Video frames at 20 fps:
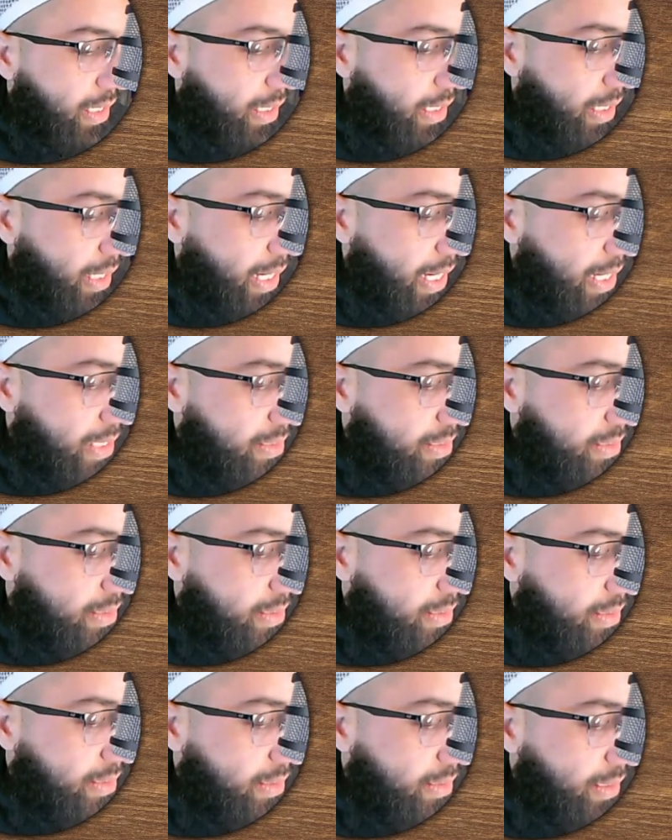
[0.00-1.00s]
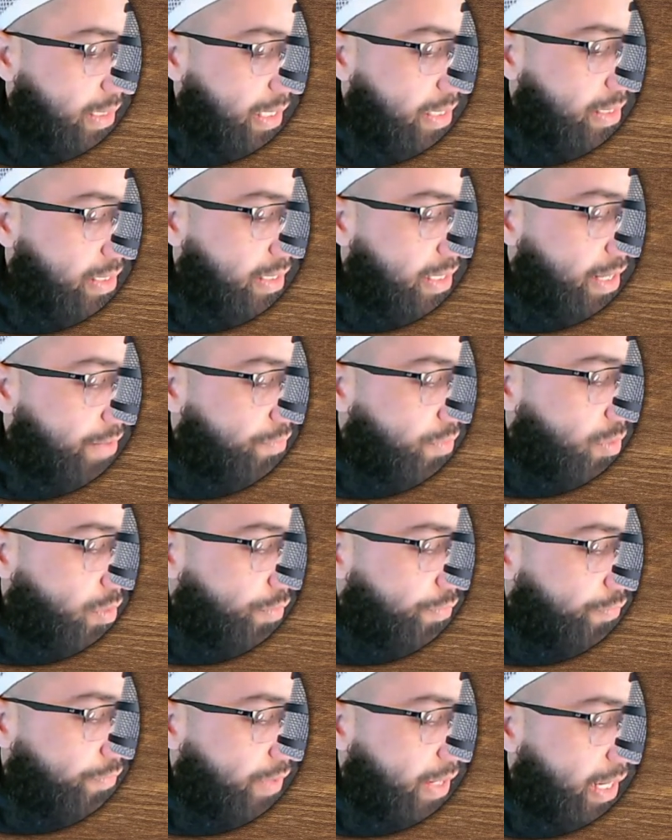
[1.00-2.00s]
as in the level
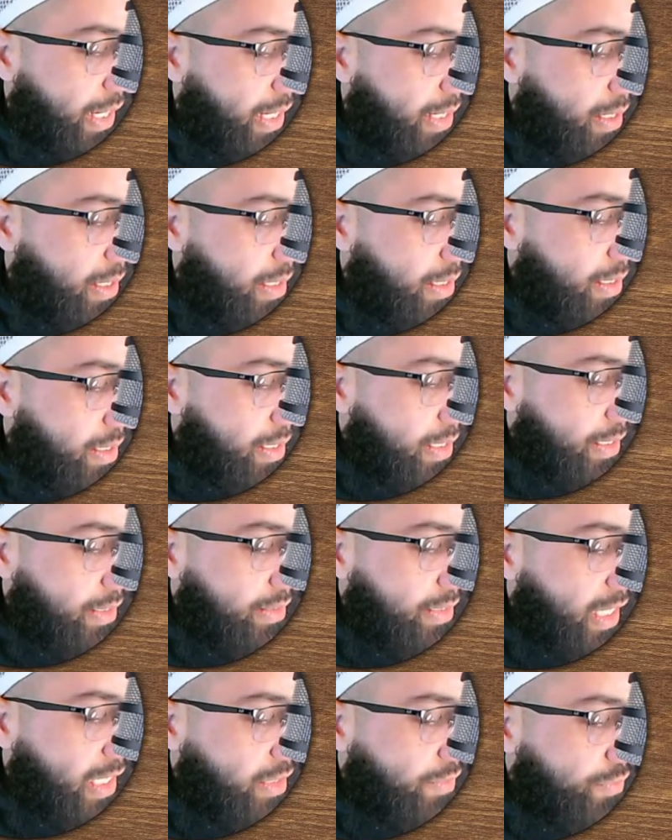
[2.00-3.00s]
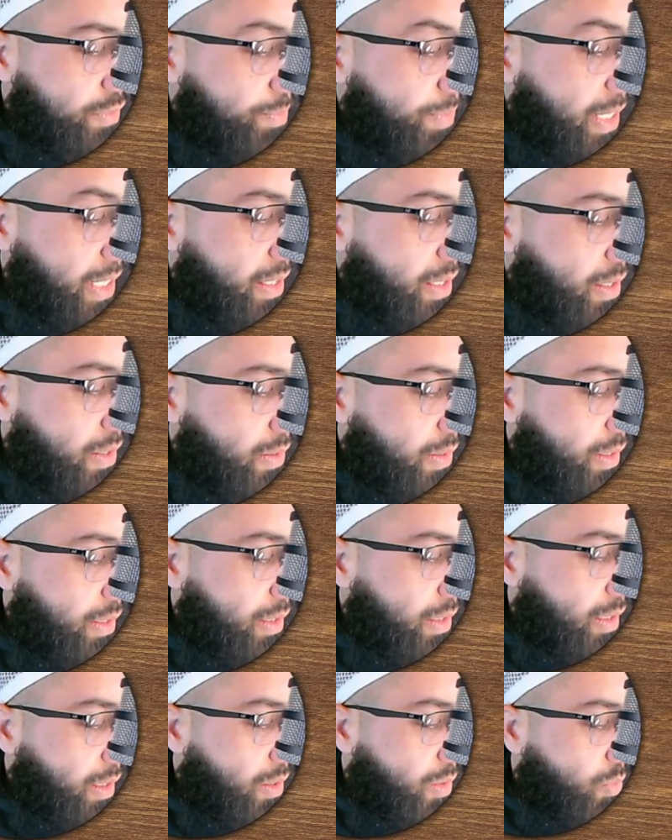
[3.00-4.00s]
of a native speaker
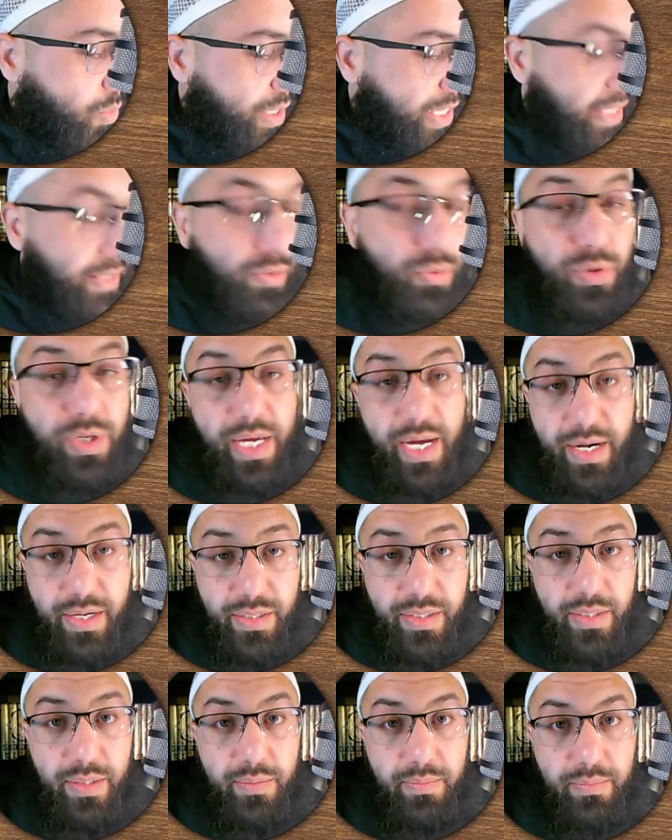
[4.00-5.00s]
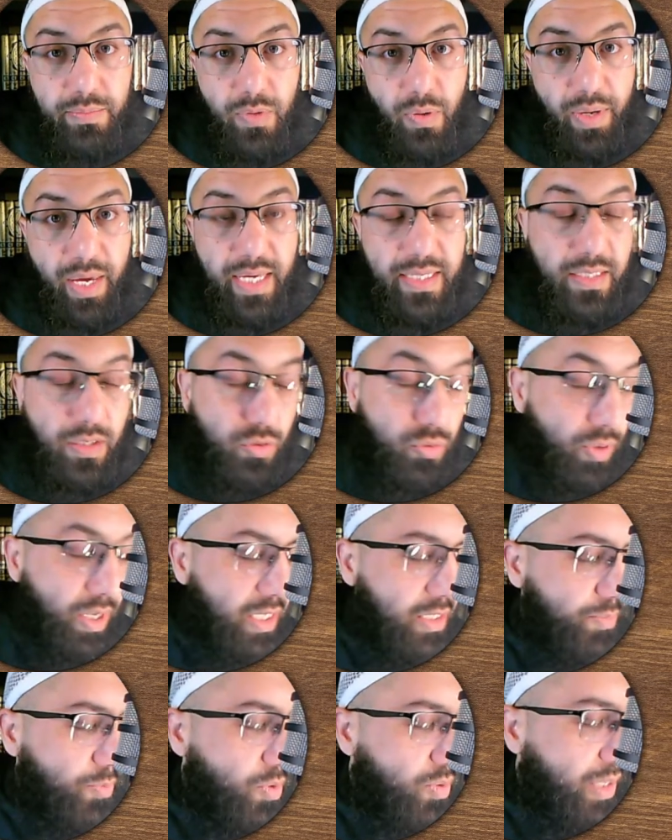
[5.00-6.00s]
within 2 years. Okay, it's a 2 years
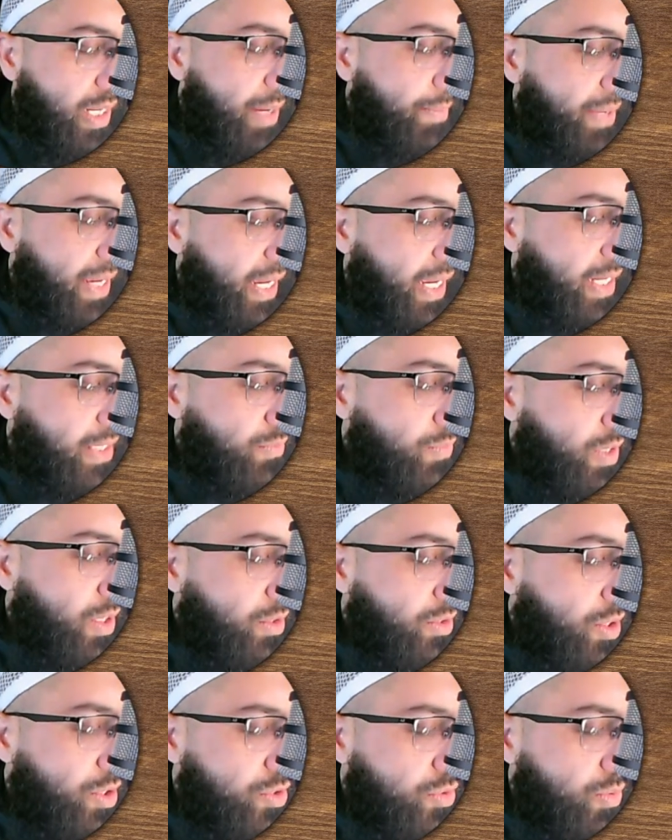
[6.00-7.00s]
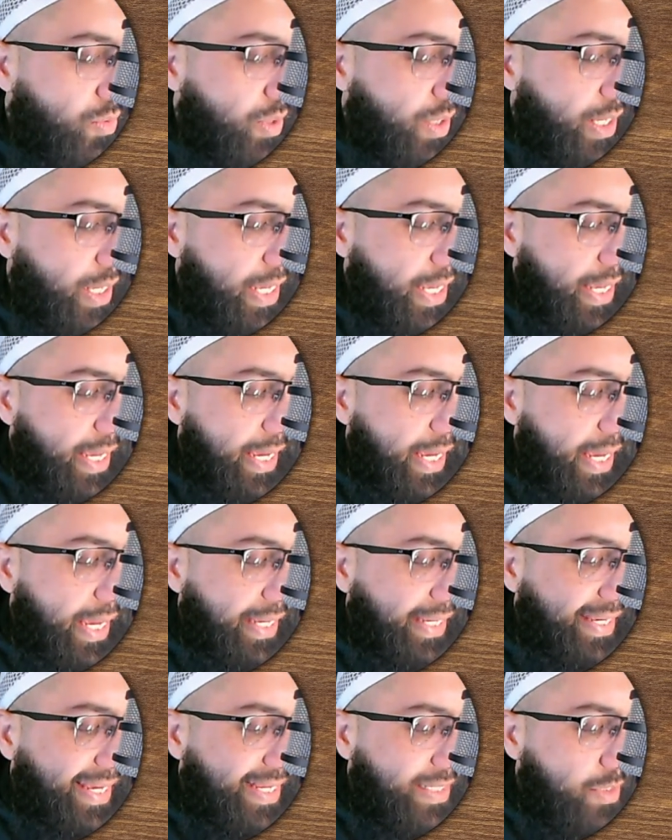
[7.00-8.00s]
program. And we got also a
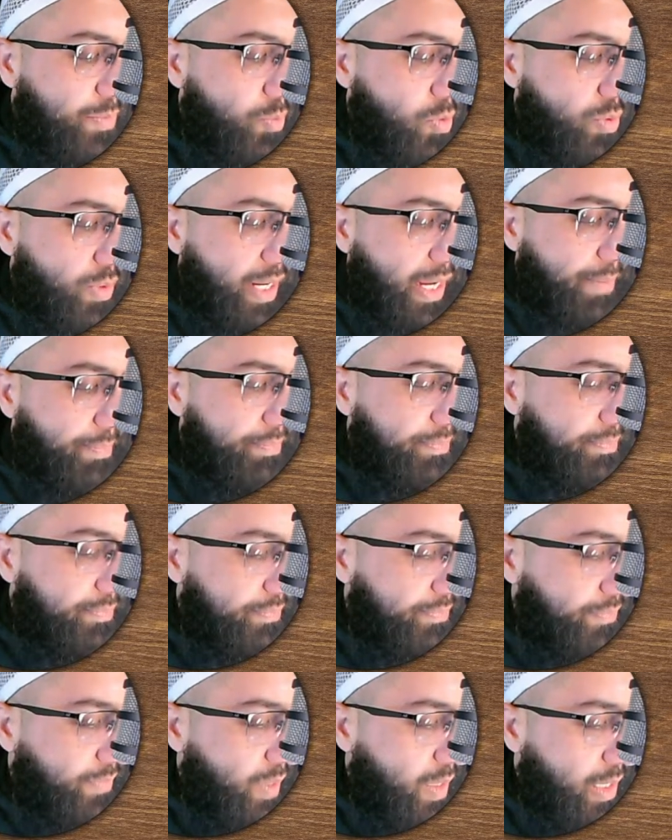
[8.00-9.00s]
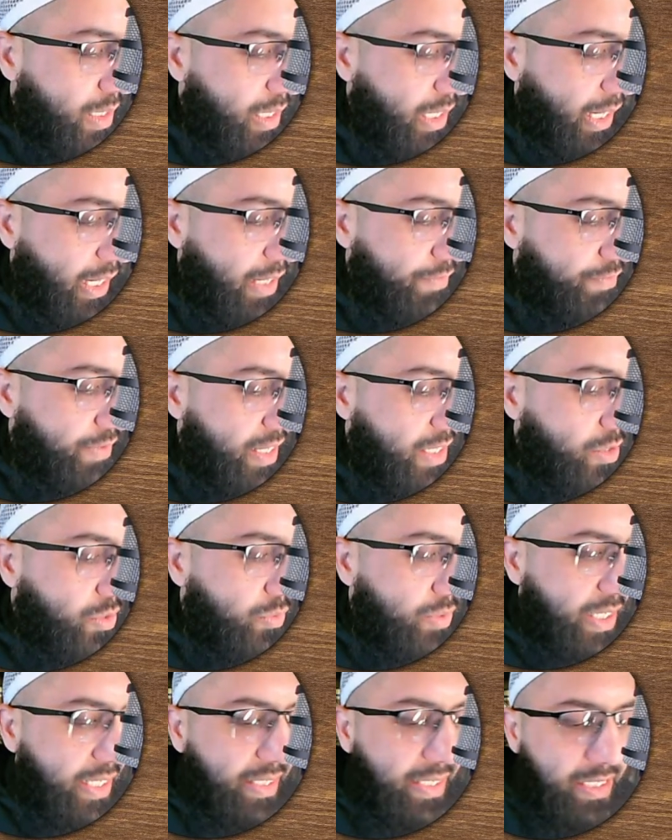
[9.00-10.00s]
kids program, a very
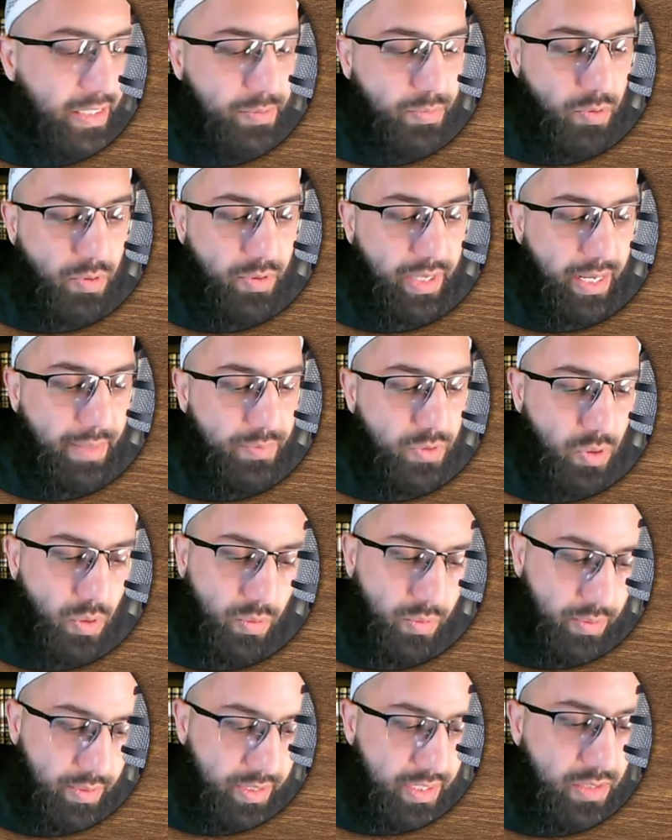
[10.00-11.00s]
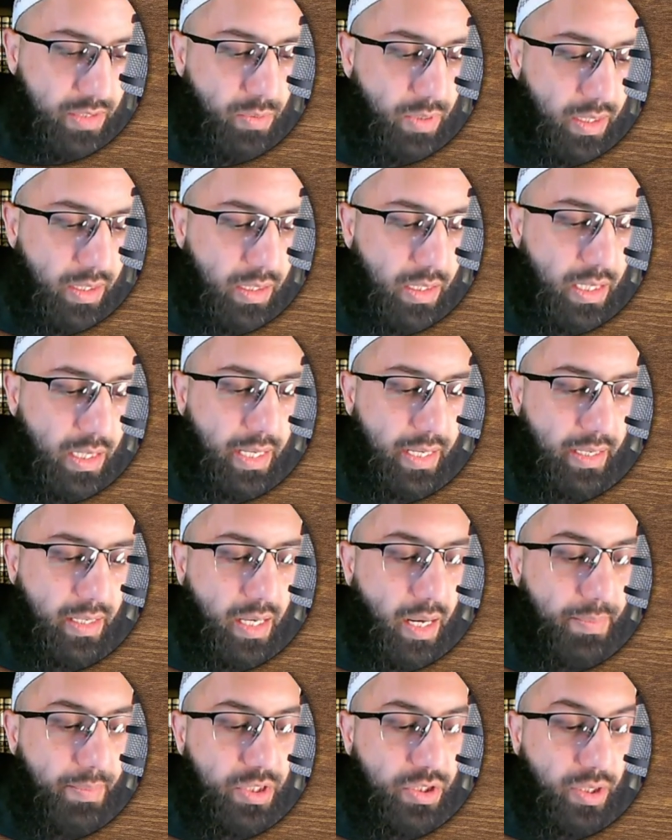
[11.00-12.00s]
unique kids program. So this will
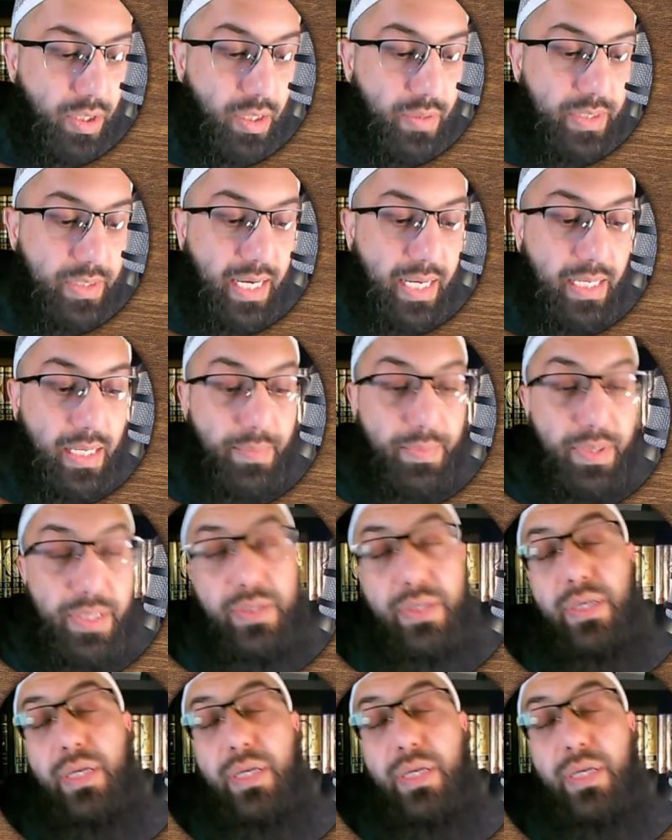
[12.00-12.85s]
come, inshallah ta'ala, but